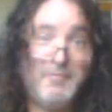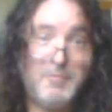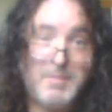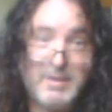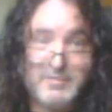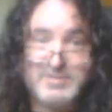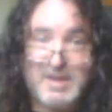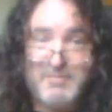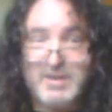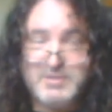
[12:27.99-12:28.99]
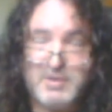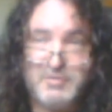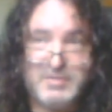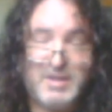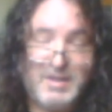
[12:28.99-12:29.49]
and pretty much every
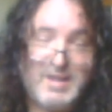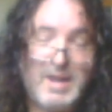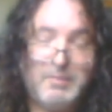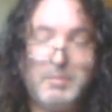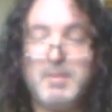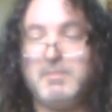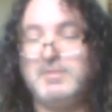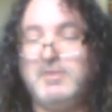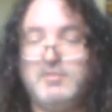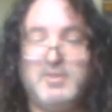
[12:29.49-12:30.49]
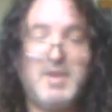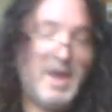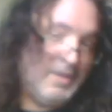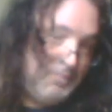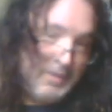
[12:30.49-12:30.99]
major sci-fi show has done a time
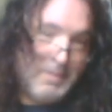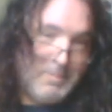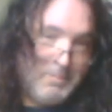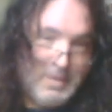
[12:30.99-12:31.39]
loop episode so